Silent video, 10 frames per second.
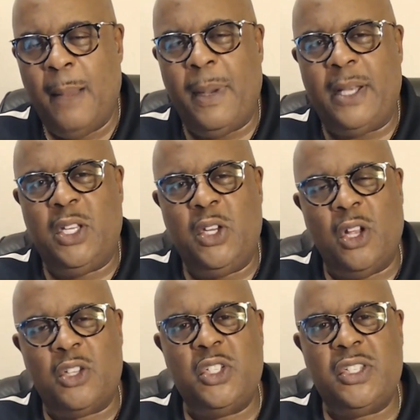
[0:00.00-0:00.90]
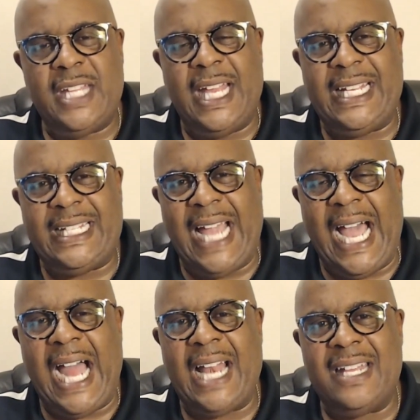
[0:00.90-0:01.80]
but don't you think
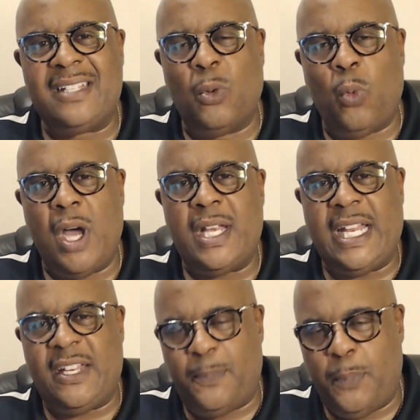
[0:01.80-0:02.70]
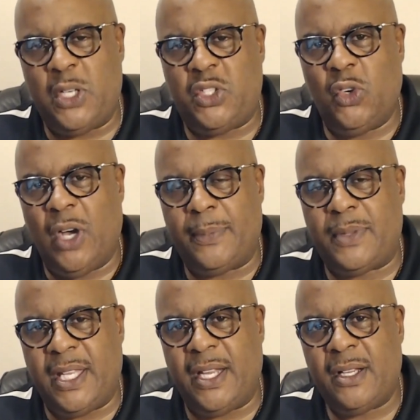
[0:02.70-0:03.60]
God is the one that has put you up
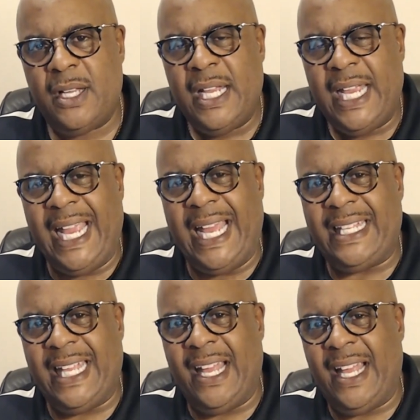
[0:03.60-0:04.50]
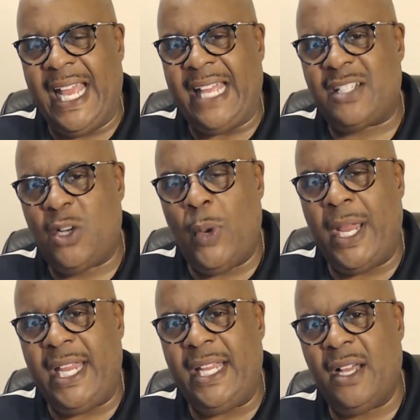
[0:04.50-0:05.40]
there as
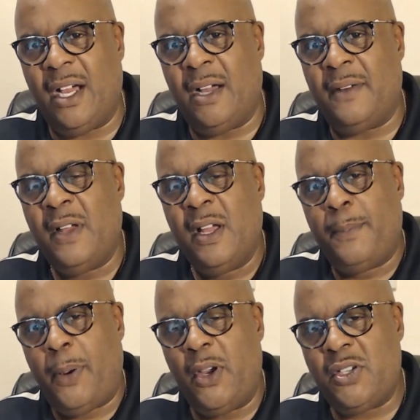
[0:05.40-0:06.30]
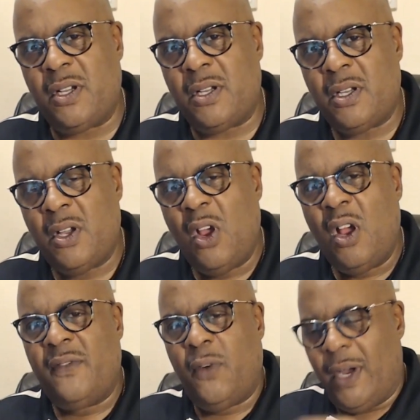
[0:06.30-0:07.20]
queen of Persia
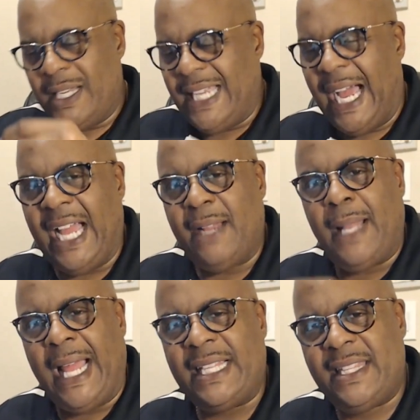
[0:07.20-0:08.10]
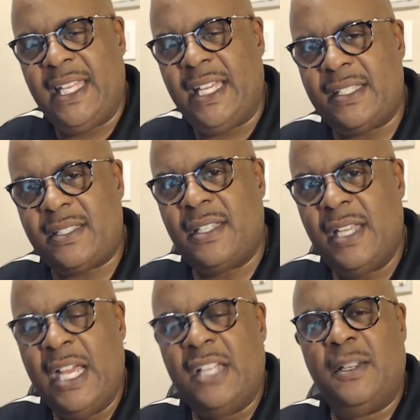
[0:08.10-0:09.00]
for a time like this
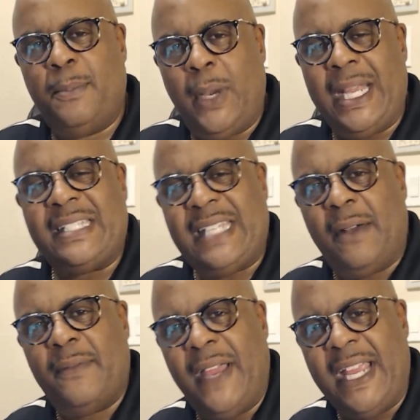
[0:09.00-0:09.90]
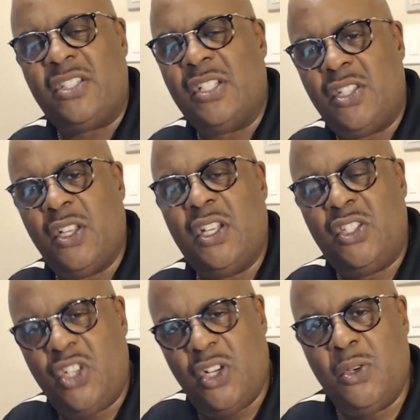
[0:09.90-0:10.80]
to bring salvation to the
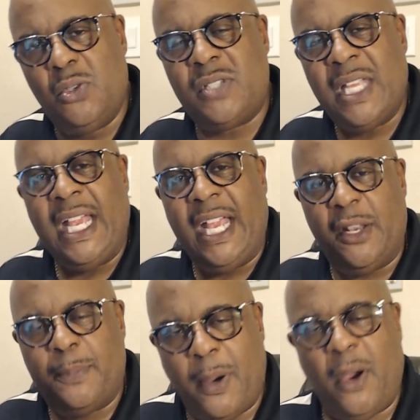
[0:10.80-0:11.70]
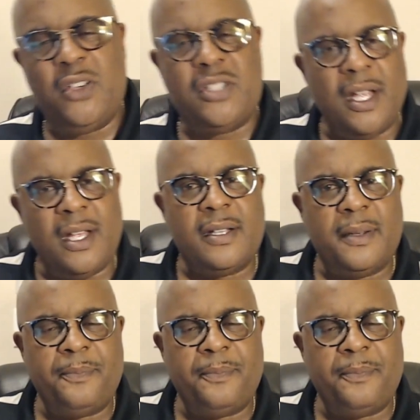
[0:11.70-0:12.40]
Jews in Persia?